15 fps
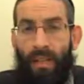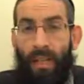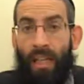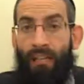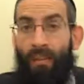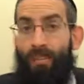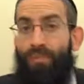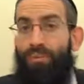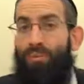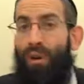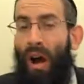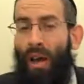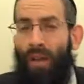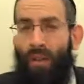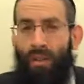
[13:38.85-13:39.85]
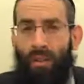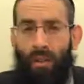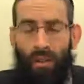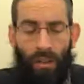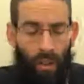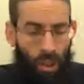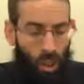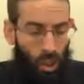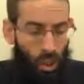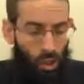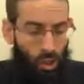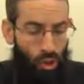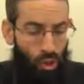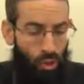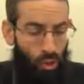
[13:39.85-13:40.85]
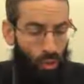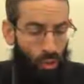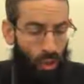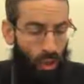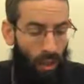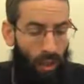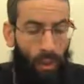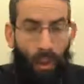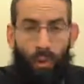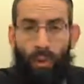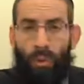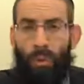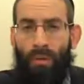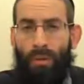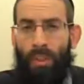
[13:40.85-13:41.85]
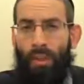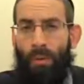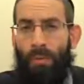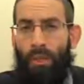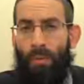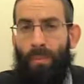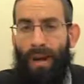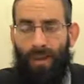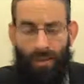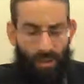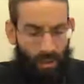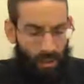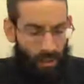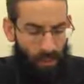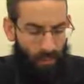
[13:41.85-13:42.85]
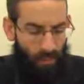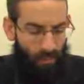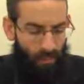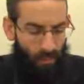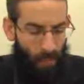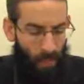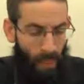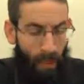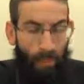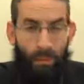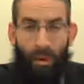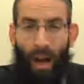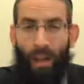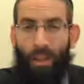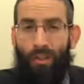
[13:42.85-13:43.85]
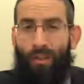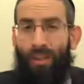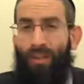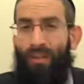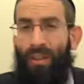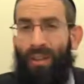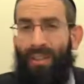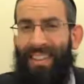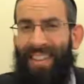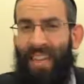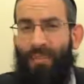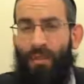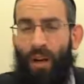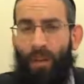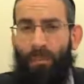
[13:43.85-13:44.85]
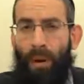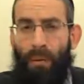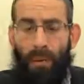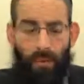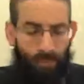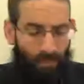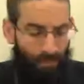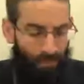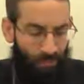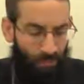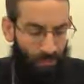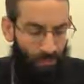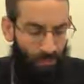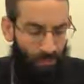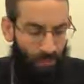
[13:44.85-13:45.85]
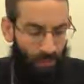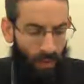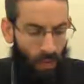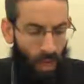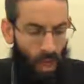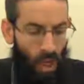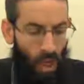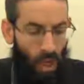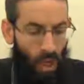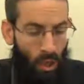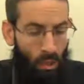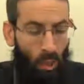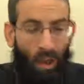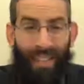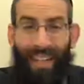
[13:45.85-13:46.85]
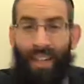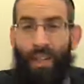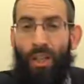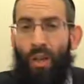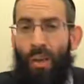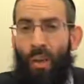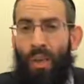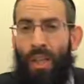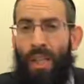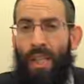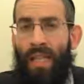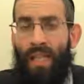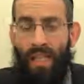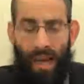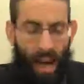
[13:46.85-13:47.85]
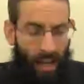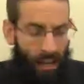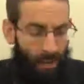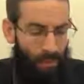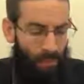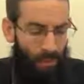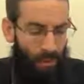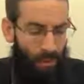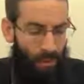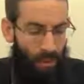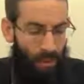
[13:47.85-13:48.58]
even prior to uh, removing the tumas and meisers, prior to fulfilling the chiyuv d'Rabbanan, one can use this item